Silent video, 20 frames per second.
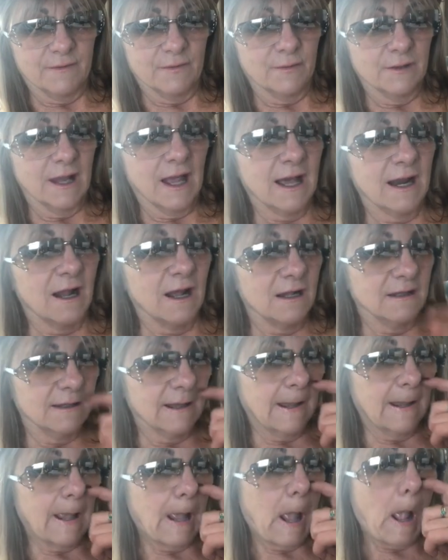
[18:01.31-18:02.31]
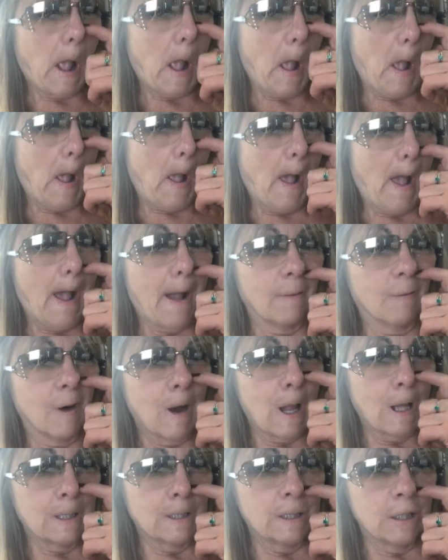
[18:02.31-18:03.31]
not all day,
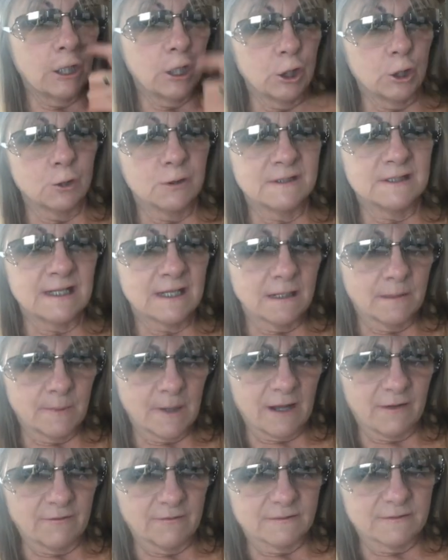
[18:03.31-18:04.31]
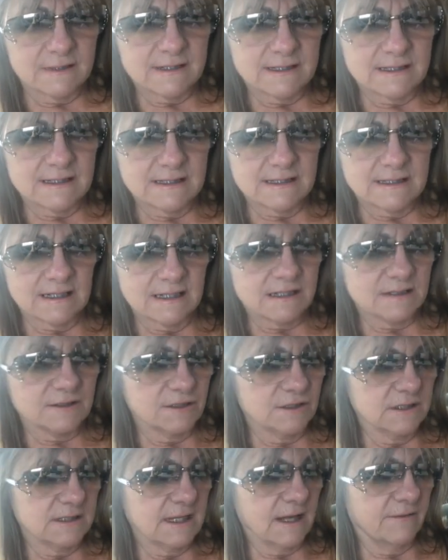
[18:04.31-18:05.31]
around noon till about 6
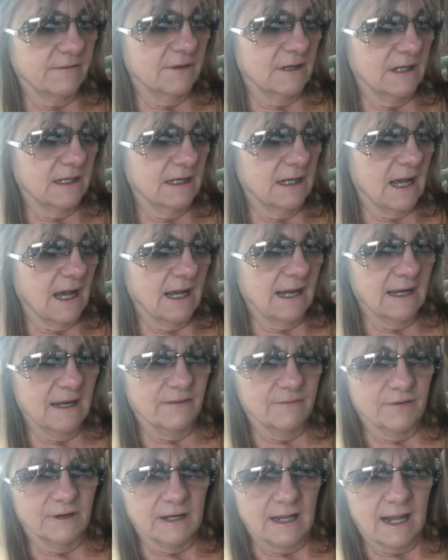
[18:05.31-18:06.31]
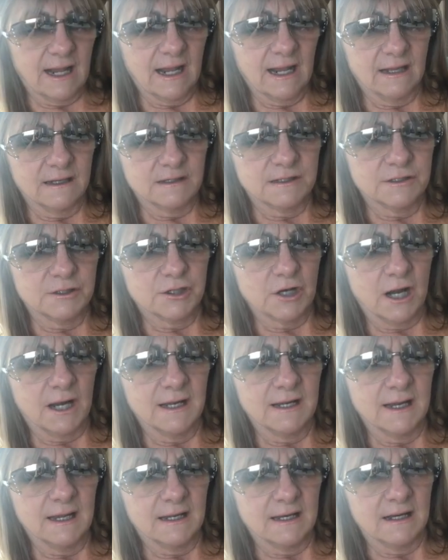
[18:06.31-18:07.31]
or 7 at night every day to try
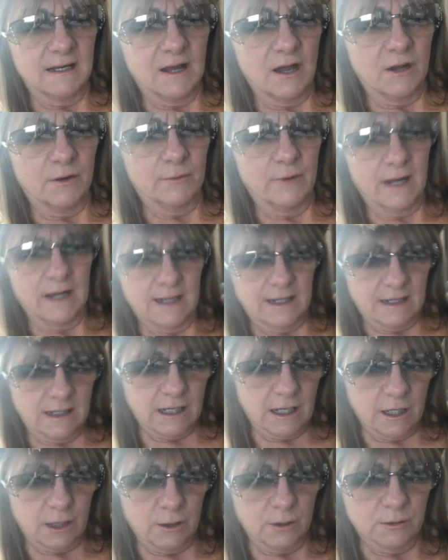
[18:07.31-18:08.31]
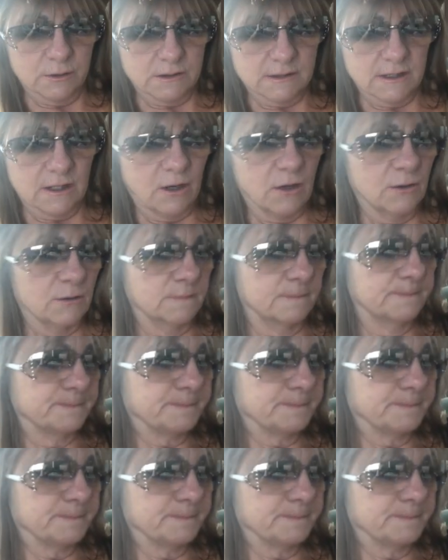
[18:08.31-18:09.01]
and get it all ready to go. So